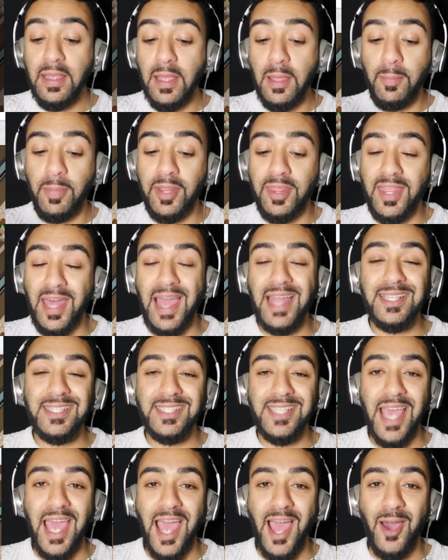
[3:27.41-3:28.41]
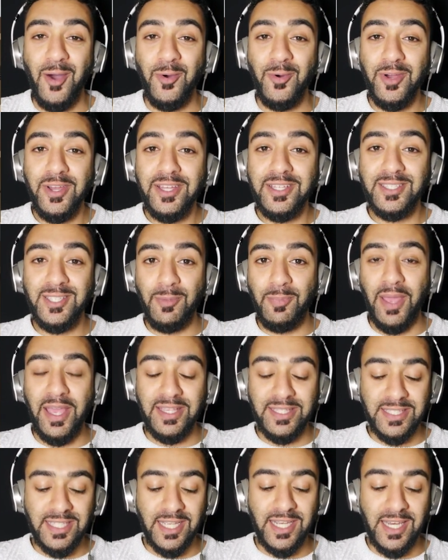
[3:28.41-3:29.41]
But that's how to
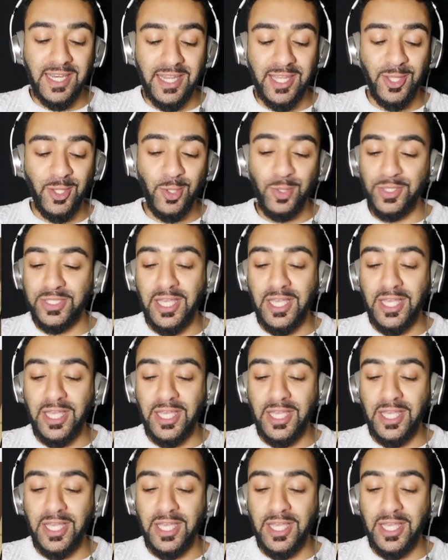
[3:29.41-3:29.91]
basically use